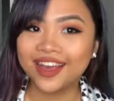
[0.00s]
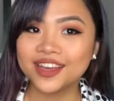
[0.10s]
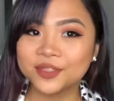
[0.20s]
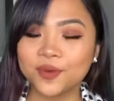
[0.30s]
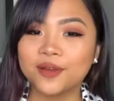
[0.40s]

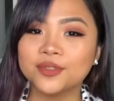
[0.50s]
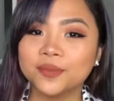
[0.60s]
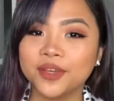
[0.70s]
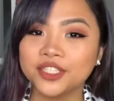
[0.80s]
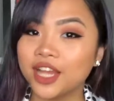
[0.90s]
guys, welcome to
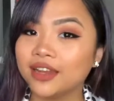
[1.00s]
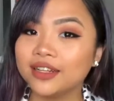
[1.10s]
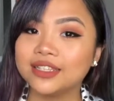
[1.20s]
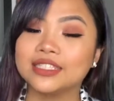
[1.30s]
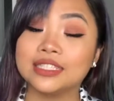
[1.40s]
my channel,
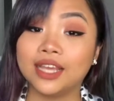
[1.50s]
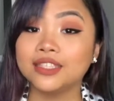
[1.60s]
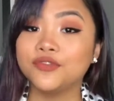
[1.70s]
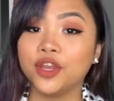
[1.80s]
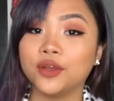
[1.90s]
and
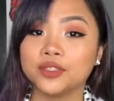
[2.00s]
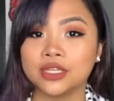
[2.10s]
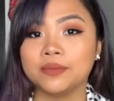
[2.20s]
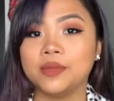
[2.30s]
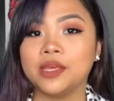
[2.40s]
today's video is
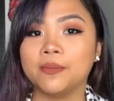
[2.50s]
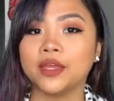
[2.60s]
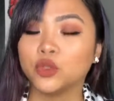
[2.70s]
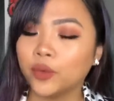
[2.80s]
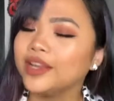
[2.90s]
gonna be my
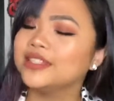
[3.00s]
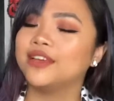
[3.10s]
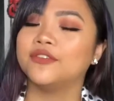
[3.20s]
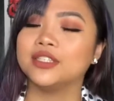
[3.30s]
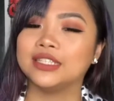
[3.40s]

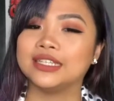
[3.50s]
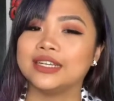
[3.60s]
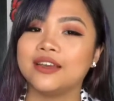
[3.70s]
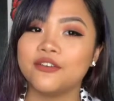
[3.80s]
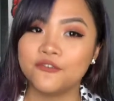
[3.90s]
2017
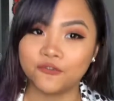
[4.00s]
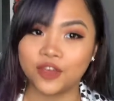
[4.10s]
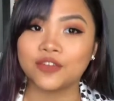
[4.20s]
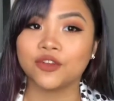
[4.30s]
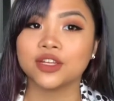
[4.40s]

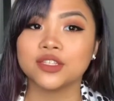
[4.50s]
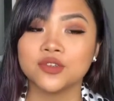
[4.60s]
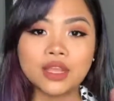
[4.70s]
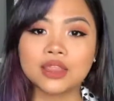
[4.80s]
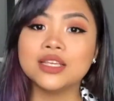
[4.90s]
favorites.
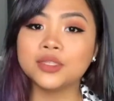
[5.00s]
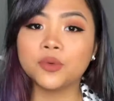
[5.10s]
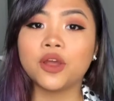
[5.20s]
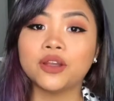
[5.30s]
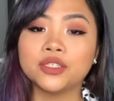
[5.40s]
These
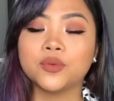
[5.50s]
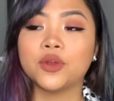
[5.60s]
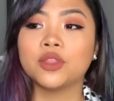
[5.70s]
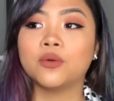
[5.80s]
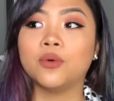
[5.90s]
products
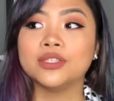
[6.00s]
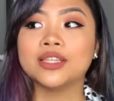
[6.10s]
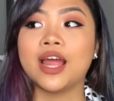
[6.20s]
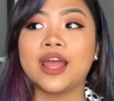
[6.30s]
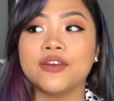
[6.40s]
were the ones
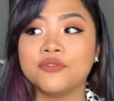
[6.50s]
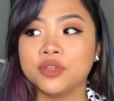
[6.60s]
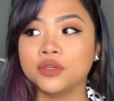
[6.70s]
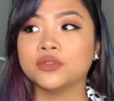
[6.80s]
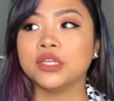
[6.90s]
that I have
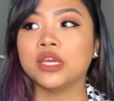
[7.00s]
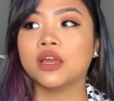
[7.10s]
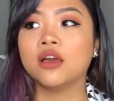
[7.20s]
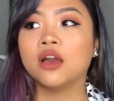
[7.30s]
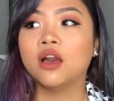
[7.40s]
been using
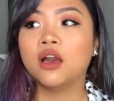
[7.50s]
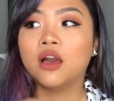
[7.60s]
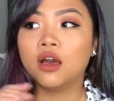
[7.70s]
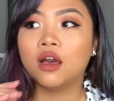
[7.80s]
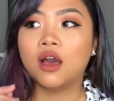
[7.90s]

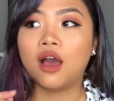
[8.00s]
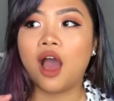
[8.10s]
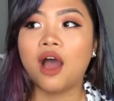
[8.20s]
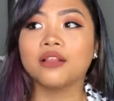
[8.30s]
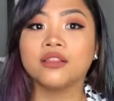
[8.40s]

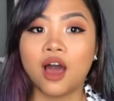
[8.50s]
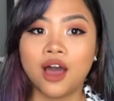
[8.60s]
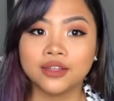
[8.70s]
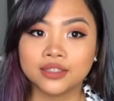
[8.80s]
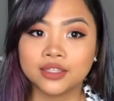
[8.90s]
a
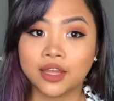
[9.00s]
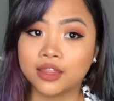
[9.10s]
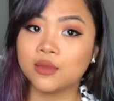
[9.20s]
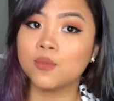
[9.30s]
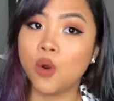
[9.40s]
lot,
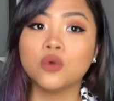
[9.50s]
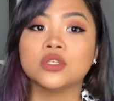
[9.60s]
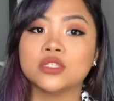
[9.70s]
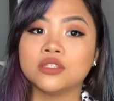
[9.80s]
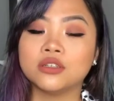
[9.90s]
like the
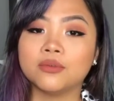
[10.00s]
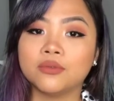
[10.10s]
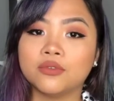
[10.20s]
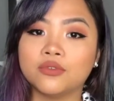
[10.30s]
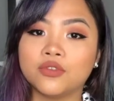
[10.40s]
most
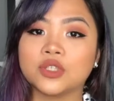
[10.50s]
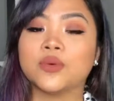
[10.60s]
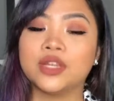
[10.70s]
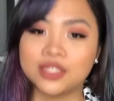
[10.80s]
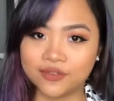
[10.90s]
for
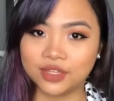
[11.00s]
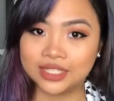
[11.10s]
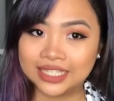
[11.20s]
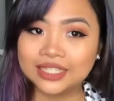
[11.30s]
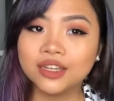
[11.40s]

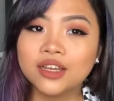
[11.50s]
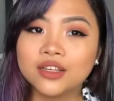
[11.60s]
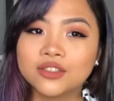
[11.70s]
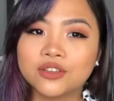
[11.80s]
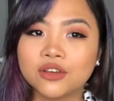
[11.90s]
2017.
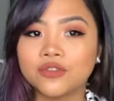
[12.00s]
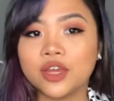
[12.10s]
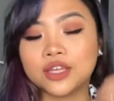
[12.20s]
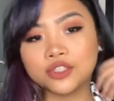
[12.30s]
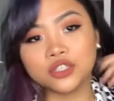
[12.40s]
So if you
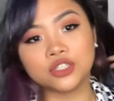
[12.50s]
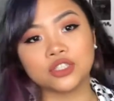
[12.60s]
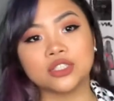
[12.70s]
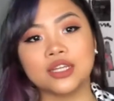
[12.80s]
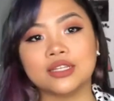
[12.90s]
guys are
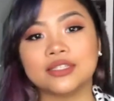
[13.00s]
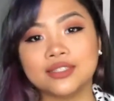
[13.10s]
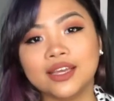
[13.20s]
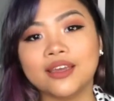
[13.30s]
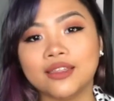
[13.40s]
interested in
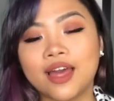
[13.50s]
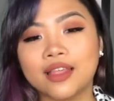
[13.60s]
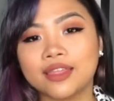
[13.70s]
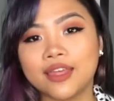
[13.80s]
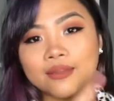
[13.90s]
seeing
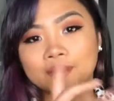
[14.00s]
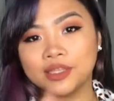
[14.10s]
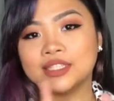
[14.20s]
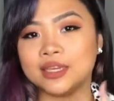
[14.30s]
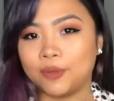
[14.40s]
that, then
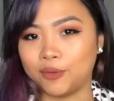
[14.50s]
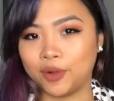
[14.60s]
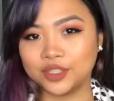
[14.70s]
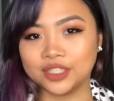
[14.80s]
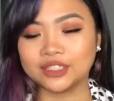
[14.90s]
please keep on
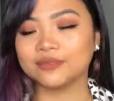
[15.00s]
watching.